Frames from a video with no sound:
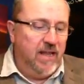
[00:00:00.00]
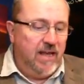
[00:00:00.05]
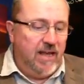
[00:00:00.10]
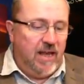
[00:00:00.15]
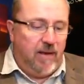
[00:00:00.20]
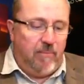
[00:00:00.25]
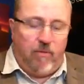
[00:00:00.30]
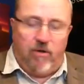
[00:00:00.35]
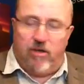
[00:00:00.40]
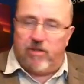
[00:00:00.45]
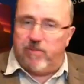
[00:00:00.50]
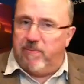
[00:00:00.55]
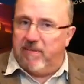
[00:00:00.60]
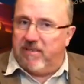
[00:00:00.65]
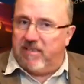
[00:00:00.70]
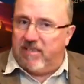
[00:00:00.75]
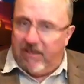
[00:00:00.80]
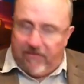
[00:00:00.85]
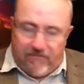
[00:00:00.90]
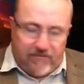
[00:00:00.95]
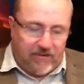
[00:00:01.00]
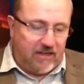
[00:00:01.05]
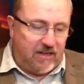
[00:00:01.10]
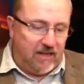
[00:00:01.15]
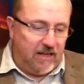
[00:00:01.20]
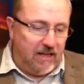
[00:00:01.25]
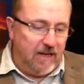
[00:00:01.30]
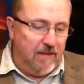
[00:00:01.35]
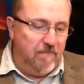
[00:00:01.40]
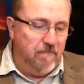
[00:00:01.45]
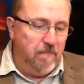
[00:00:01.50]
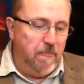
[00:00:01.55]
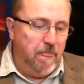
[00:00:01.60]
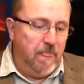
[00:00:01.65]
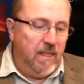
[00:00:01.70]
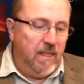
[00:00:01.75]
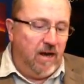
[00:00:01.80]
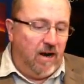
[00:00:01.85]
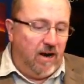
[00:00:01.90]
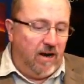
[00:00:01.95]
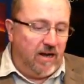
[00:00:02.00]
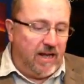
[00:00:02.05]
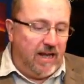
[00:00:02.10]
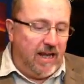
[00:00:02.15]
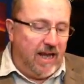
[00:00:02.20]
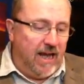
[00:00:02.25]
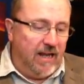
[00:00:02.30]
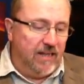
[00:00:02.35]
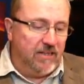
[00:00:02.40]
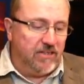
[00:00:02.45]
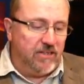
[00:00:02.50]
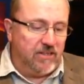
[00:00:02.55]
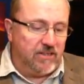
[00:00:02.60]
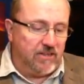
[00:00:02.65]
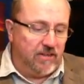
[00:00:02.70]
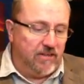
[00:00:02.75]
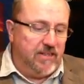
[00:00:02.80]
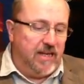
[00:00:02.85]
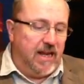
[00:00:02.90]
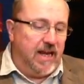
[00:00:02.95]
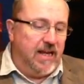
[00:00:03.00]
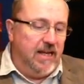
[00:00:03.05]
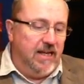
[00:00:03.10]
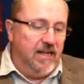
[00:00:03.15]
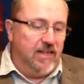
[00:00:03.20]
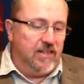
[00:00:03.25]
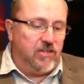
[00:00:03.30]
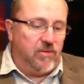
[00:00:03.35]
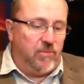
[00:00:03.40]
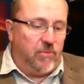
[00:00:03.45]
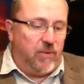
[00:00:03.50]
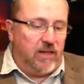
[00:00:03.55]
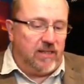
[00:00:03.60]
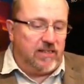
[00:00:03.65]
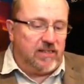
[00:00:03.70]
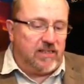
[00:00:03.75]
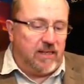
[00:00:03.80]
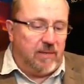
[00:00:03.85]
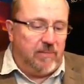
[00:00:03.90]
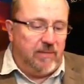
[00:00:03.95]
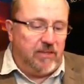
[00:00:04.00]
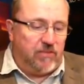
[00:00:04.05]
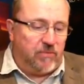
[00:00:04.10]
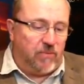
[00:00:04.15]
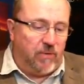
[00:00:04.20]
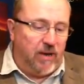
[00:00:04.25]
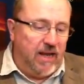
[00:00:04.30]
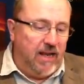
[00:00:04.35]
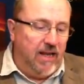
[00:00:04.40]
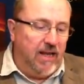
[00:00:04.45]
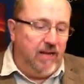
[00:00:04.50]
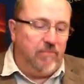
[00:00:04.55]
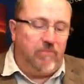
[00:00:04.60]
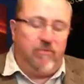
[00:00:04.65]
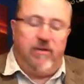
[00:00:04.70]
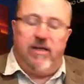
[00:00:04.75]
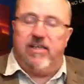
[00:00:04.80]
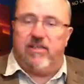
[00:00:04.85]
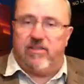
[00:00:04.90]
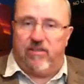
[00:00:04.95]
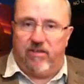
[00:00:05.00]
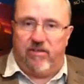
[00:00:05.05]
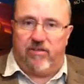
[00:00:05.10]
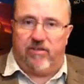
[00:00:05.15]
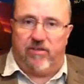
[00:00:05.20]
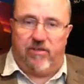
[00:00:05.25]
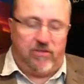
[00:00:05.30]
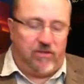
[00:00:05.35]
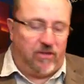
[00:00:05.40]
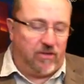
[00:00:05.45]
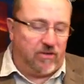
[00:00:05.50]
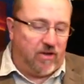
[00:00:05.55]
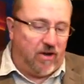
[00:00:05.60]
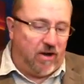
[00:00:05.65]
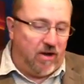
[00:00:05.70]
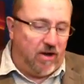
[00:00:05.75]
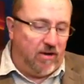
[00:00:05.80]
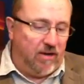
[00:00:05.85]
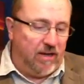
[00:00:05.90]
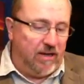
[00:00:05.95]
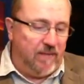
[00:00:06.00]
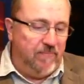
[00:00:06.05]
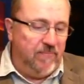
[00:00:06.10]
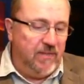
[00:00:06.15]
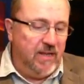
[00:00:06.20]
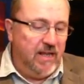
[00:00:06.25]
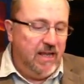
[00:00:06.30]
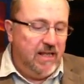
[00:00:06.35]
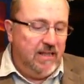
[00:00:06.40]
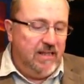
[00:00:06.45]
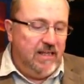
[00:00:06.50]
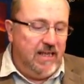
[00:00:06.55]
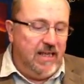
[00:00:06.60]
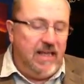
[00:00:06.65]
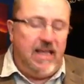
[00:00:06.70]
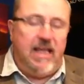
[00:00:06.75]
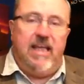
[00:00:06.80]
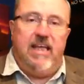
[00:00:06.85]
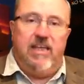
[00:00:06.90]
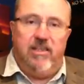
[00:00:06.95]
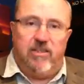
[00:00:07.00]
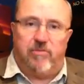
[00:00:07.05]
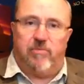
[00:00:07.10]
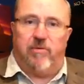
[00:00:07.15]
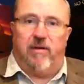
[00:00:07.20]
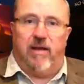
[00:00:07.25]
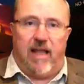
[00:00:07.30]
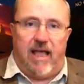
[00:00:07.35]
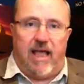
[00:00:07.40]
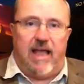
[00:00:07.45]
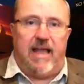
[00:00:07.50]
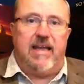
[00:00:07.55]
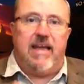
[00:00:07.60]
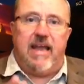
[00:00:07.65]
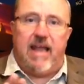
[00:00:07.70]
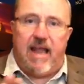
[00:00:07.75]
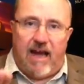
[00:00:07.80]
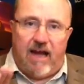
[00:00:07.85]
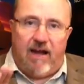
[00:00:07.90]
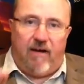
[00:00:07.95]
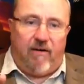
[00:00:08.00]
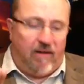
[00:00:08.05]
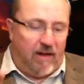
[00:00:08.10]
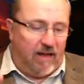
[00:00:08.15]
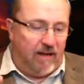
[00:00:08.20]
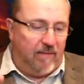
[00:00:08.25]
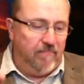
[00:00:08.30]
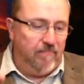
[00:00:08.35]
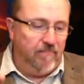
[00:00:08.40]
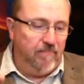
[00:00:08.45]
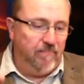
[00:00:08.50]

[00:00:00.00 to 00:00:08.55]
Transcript: Now, more specifically, archaeologists are dating it to what some Israeli researchers are calling the Israelite era,